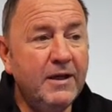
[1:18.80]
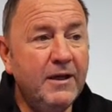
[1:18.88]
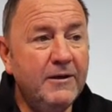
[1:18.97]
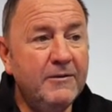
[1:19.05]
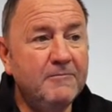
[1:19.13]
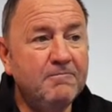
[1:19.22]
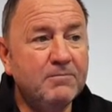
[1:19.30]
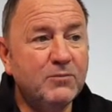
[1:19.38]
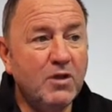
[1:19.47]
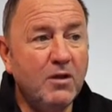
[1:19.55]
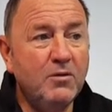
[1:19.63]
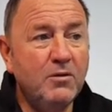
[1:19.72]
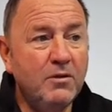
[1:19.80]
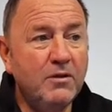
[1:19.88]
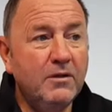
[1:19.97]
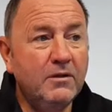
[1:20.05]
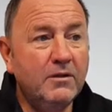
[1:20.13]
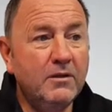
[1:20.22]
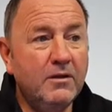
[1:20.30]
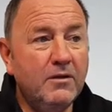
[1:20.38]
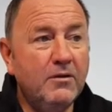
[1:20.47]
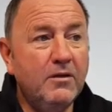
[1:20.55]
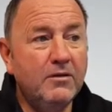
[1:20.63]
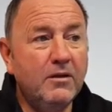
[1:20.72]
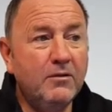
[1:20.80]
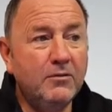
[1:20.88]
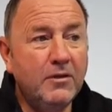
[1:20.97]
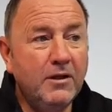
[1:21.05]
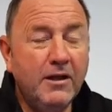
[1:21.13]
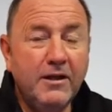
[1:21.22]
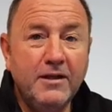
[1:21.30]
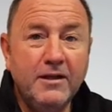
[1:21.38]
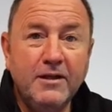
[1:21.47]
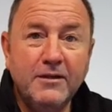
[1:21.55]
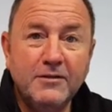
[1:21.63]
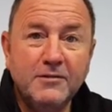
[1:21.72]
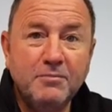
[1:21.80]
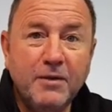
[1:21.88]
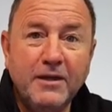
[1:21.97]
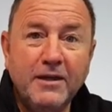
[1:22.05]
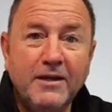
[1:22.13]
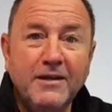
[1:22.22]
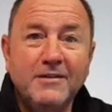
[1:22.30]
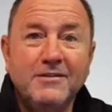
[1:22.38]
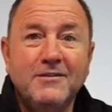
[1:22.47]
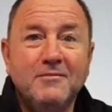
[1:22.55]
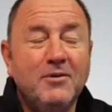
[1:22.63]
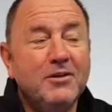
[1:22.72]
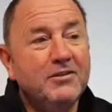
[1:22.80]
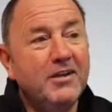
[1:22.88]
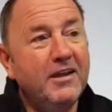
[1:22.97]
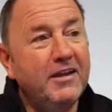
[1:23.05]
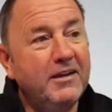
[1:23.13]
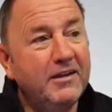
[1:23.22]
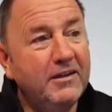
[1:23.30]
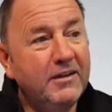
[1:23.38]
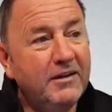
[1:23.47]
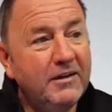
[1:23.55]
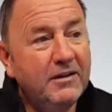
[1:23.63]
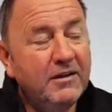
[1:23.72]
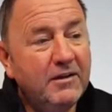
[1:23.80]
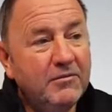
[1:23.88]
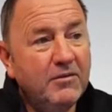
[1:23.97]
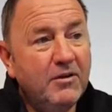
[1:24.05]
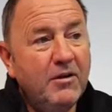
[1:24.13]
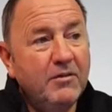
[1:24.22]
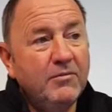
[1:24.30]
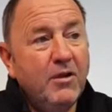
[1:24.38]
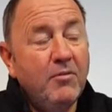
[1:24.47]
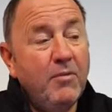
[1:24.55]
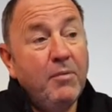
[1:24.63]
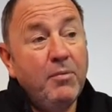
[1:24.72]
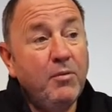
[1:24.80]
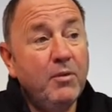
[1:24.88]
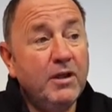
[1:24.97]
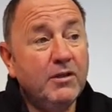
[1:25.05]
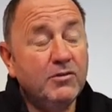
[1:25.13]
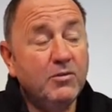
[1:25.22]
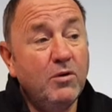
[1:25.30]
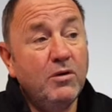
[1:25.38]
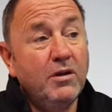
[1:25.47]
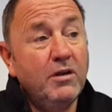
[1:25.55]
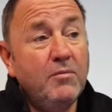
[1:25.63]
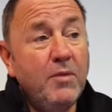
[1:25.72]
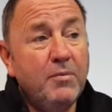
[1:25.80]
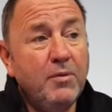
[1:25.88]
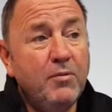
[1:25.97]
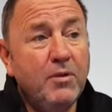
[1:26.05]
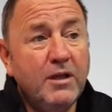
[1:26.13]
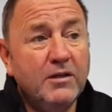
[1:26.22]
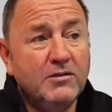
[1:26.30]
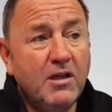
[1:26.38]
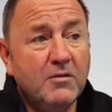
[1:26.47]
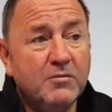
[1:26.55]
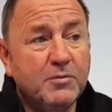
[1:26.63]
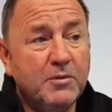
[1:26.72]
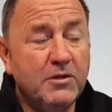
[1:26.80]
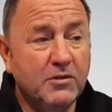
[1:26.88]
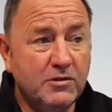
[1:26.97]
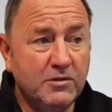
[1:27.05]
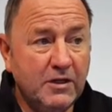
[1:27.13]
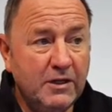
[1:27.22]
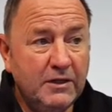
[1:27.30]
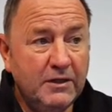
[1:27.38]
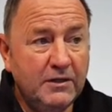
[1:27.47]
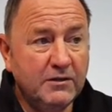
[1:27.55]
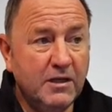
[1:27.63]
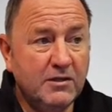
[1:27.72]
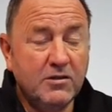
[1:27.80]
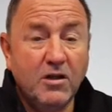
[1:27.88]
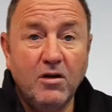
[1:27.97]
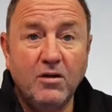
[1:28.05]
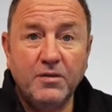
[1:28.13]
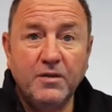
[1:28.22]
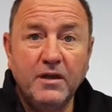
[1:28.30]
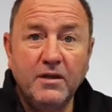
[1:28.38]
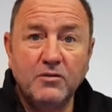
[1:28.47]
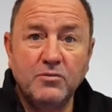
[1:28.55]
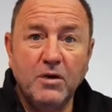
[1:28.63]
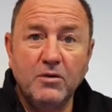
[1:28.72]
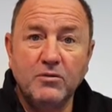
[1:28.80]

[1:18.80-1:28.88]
Um, so, you know, I'll, I'll kill any speculation by saying that um, I'm, I'm happy with our squad and I'm happy with our subs because that's a hard thing as well.